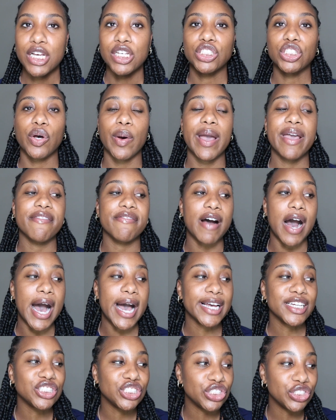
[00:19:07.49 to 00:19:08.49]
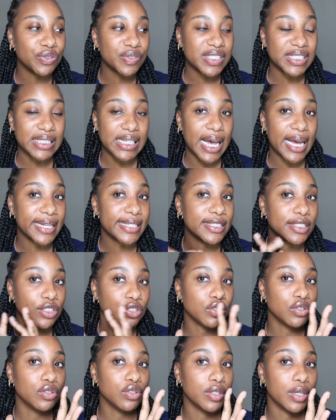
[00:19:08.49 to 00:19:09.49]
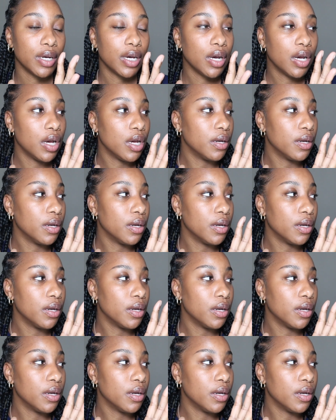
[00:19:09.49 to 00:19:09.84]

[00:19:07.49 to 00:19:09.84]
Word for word: So if I do decide to